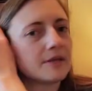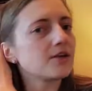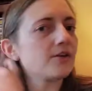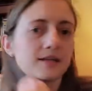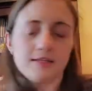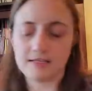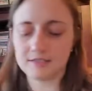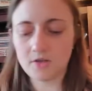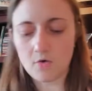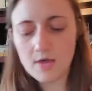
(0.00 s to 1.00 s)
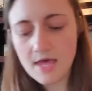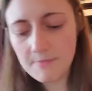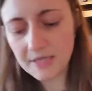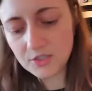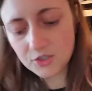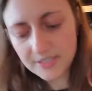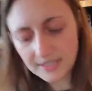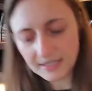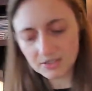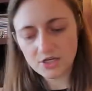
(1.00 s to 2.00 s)
correctly. So make sure you're
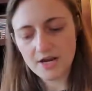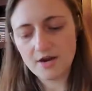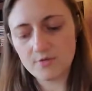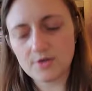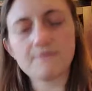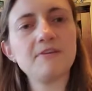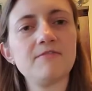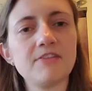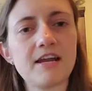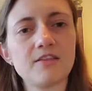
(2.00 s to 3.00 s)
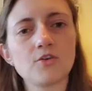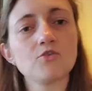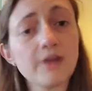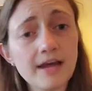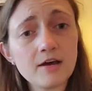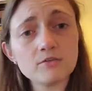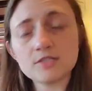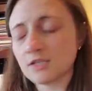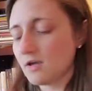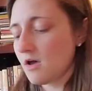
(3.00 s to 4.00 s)
sitting in a chair with your feet flat on the
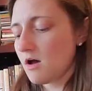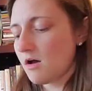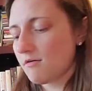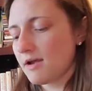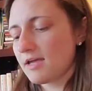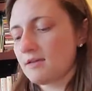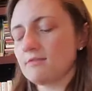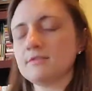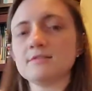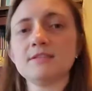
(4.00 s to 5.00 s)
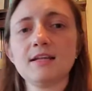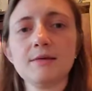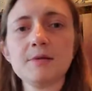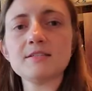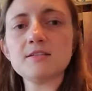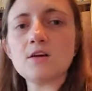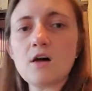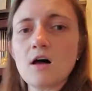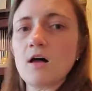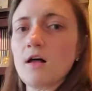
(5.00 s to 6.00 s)
ground. All right, sitting up nice and
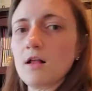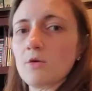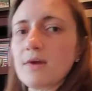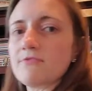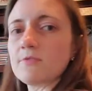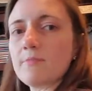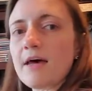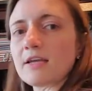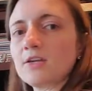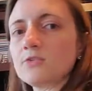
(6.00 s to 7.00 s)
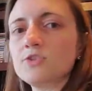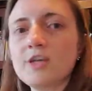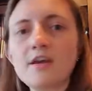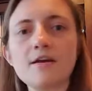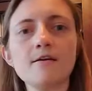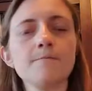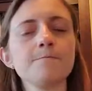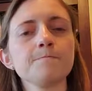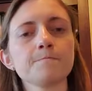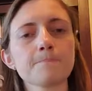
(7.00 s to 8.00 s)
tall, away from the back of your chair.
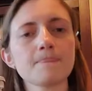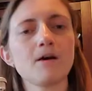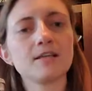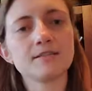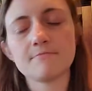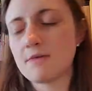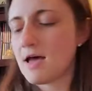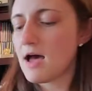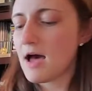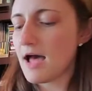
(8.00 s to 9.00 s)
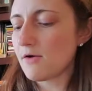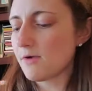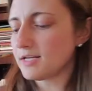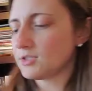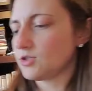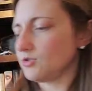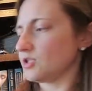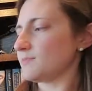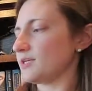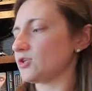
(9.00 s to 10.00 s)
Awesome. I want to
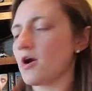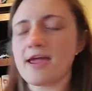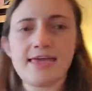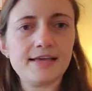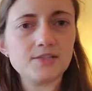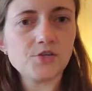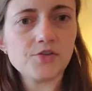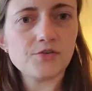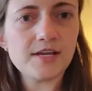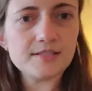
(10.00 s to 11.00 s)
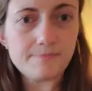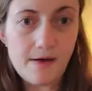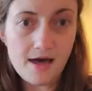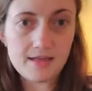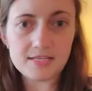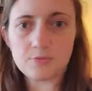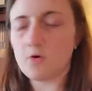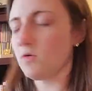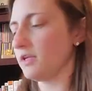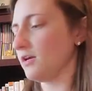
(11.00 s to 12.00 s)
just make sure our hands are in the right spot as we're
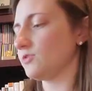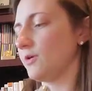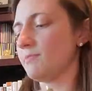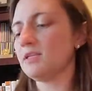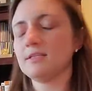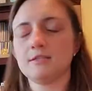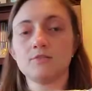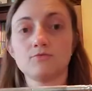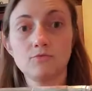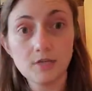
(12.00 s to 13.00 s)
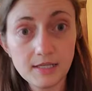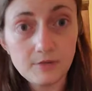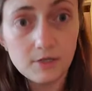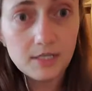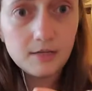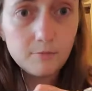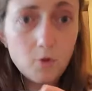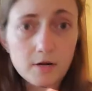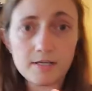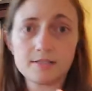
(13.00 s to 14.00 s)
holding our trumpet. This is really, really
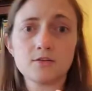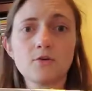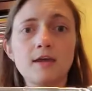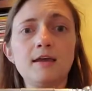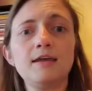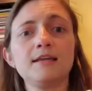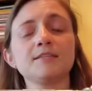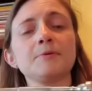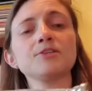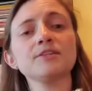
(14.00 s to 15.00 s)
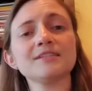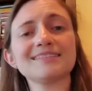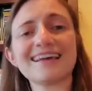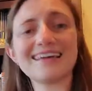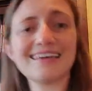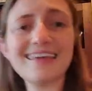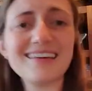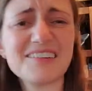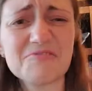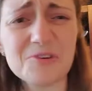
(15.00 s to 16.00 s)
important, okay? And especially since I
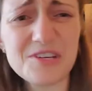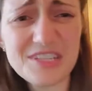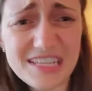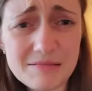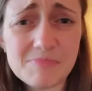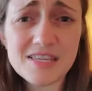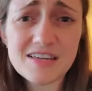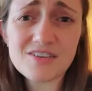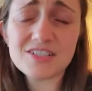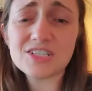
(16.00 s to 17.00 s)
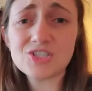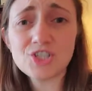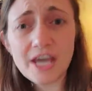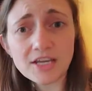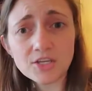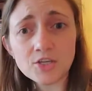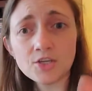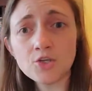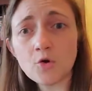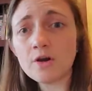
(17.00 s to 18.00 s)
can't, unfortunately, be there to check
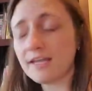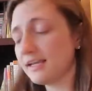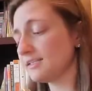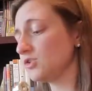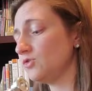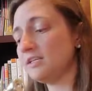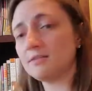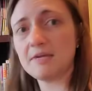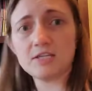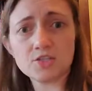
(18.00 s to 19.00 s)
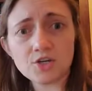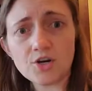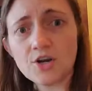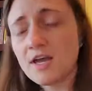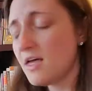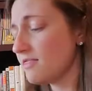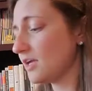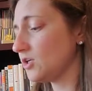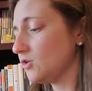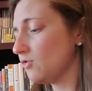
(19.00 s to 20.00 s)
your hands, you need to make sure
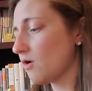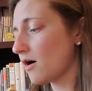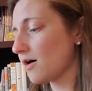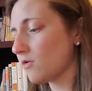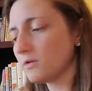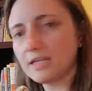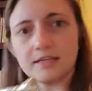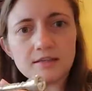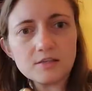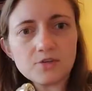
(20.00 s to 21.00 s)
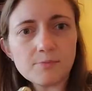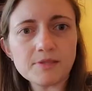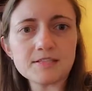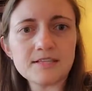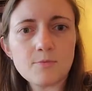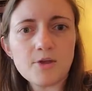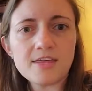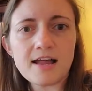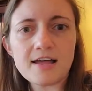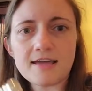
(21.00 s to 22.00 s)
that you are holding the trumpet the same way
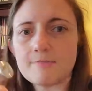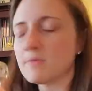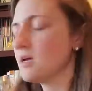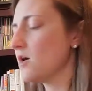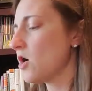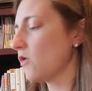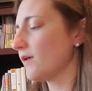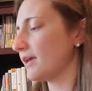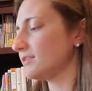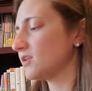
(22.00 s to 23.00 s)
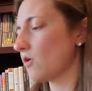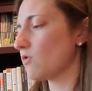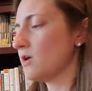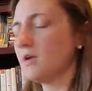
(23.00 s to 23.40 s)
that I am. Okay, so